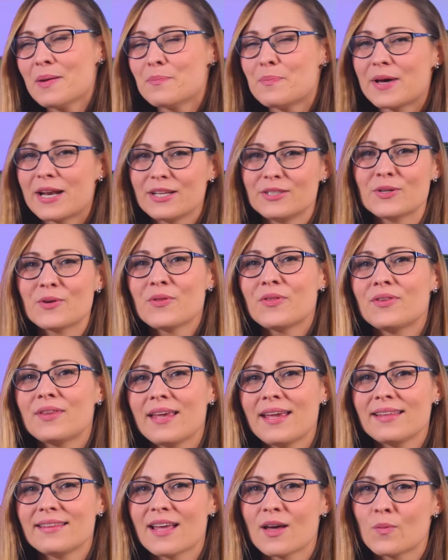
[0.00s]
but I don't
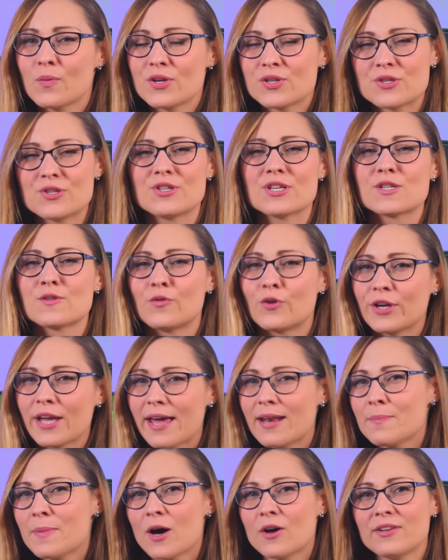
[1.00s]
think that we should just
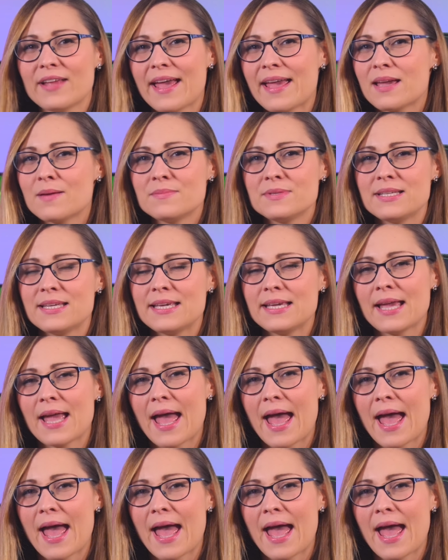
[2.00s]
forget about A M D